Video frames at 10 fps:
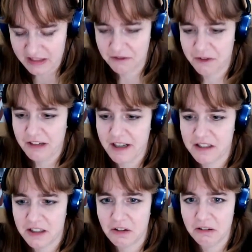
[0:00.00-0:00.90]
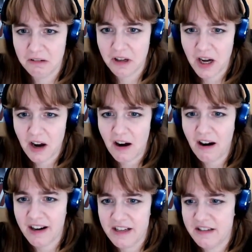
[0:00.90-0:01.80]
theoretical
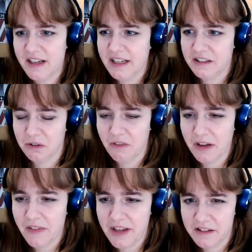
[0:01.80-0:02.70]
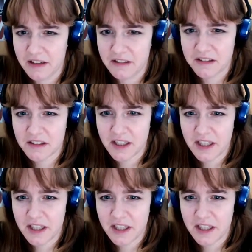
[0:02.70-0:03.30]
ideas, although they did